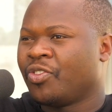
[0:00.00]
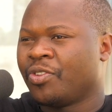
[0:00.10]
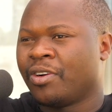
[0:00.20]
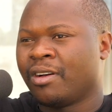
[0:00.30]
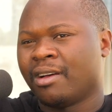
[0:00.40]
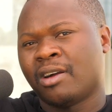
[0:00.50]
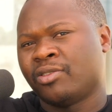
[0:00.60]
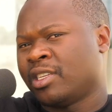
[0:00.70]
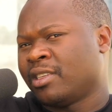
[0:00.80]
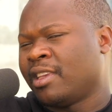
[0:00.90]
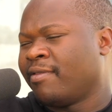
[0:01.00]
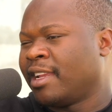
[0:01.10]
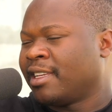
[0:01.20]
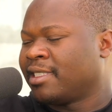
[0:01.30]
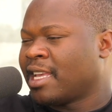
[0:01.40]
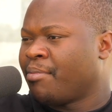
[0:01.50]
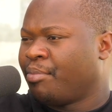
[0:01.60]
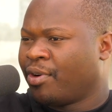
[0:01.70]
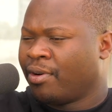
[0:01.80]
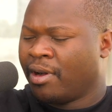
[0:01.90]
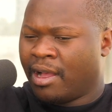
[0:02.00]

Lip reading: you know. I'll just give an example.